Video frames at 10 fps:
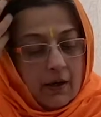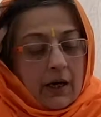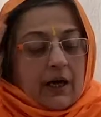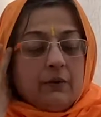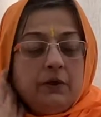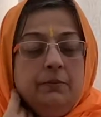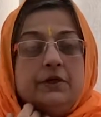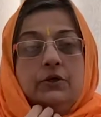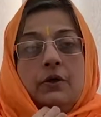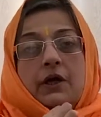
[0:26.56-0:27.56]
I will be
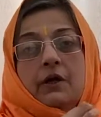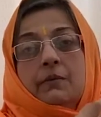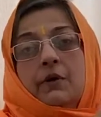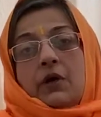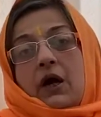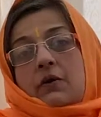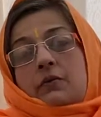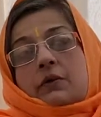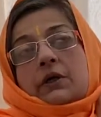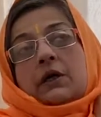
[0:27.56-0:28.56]
talking about
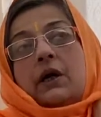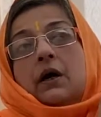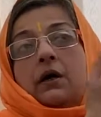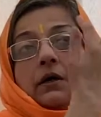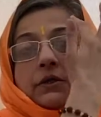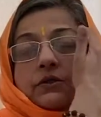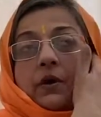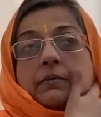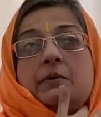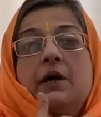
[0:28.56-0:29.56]
how
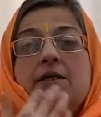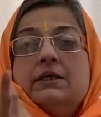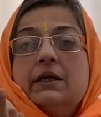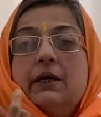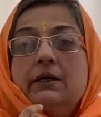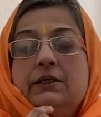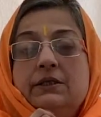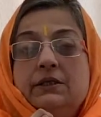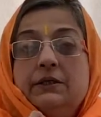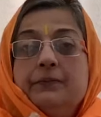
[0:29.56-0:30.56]
Swami
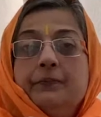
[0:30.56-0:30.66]
Bhaskaranandji